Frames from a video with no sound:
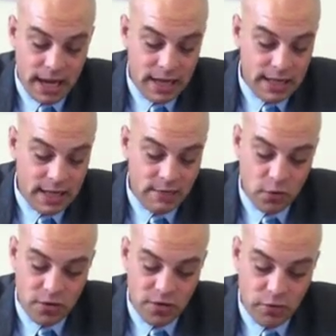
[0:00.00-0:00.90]
And then
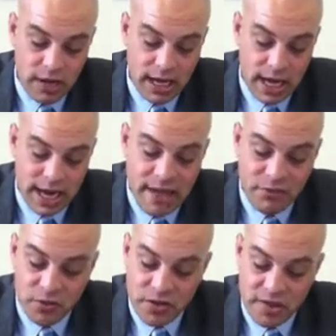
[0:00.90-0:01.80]
verse 3, "And
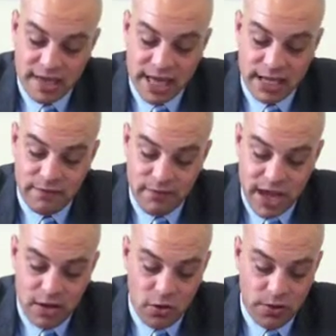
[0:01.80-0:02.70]
after the second
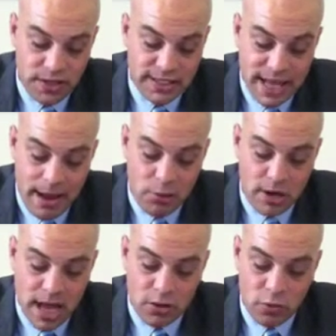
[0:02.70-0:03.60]
veil, the
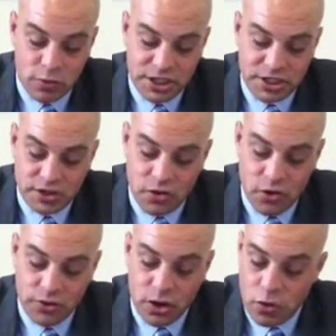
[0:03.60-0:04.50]
tabernacle, which is
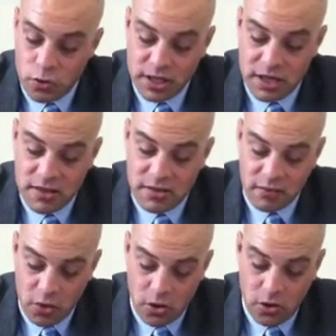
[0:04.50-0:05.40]
called the holiest
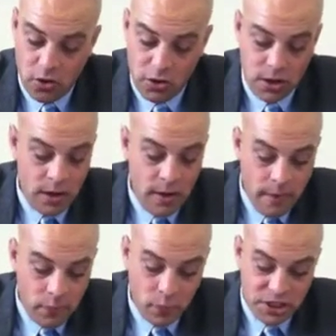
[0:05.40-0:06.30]
of all,
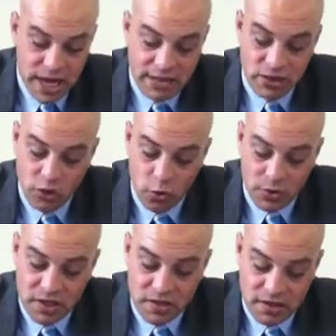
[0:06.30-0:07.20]
which had the
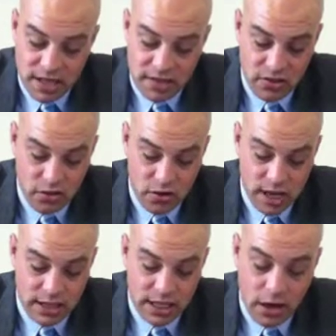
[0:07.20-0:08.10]
golden
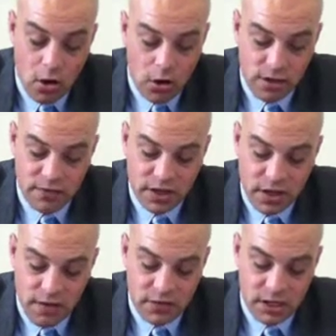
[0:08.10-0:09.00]
censer and the ark of the
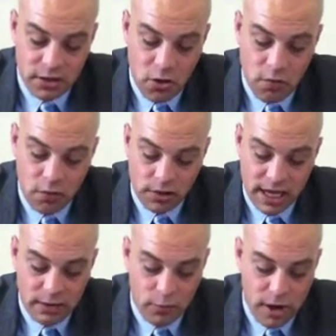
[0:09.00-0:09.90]
covenant
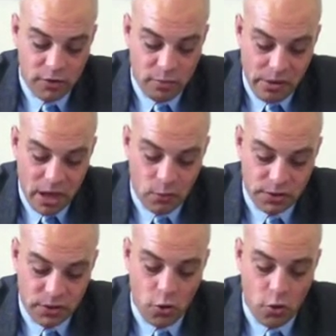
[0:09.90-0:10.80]
overlaid round
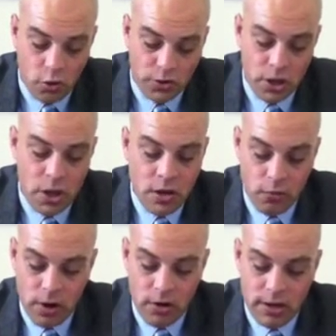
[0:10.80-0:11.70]
about with gold,
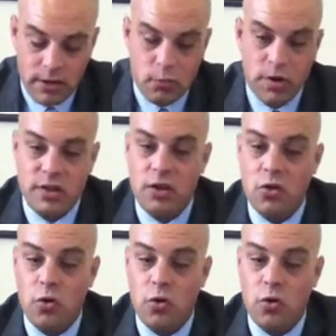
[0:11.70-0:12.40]
wherein was the